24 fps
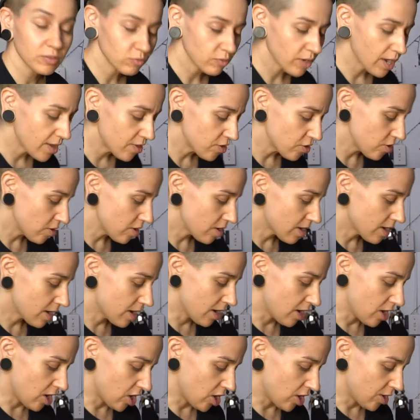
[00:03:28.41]
rather,
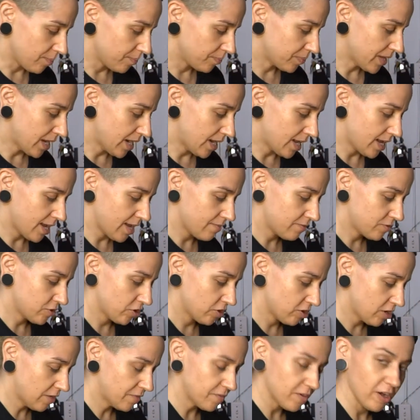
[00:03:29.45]
and I've
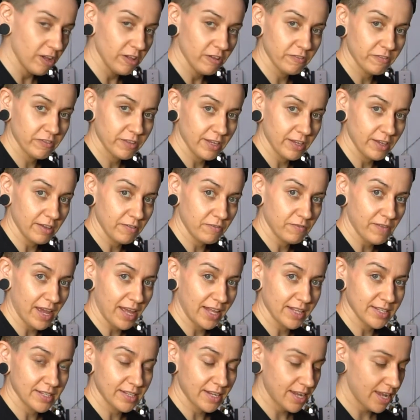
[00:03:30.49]
turned off all of the
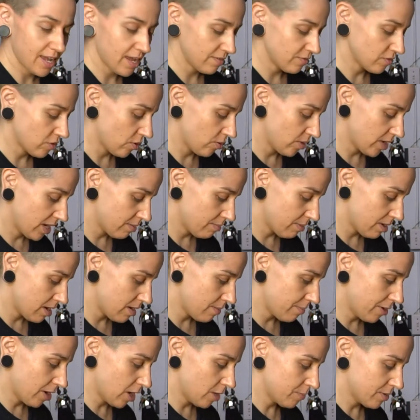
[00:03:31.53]
fans that I had going in my
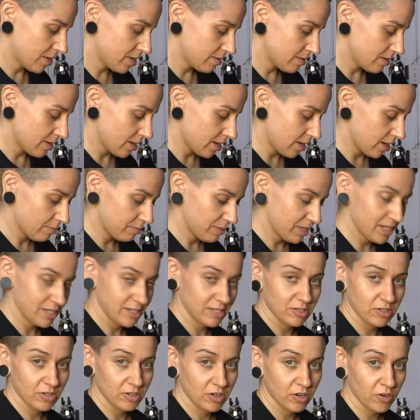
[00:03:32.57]
apartment because
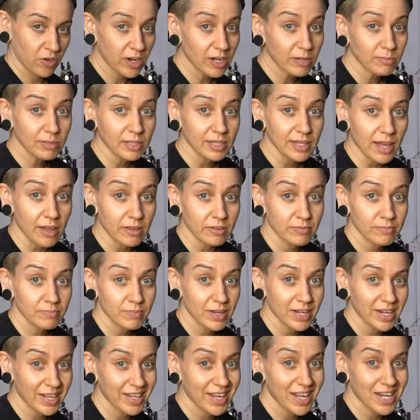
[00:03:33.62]
they're incredibly loud
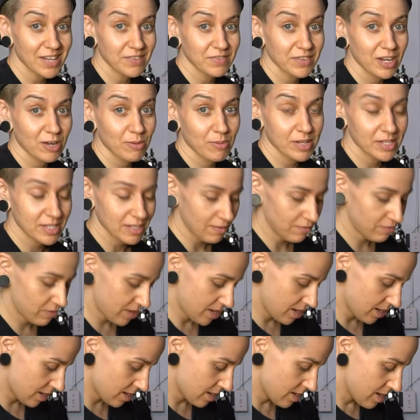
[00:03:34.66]
and I can't even hear myself
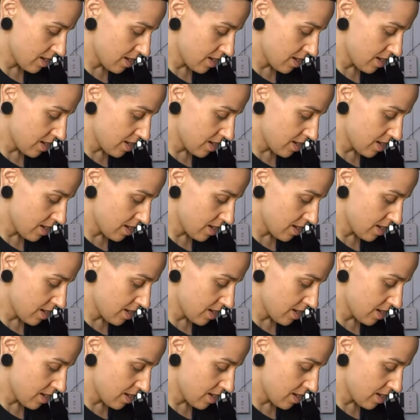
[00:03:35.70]
think.